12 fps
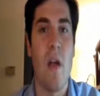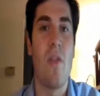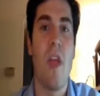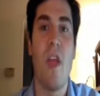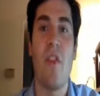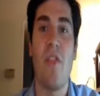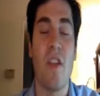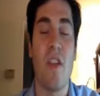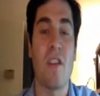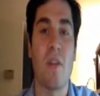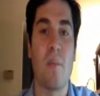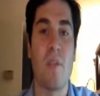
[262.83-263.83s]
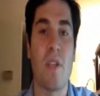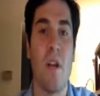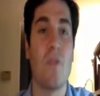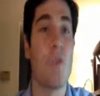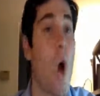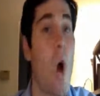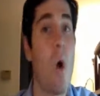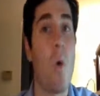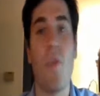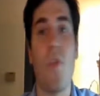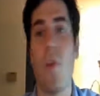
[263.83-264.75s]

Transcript: they think to themselves, oh,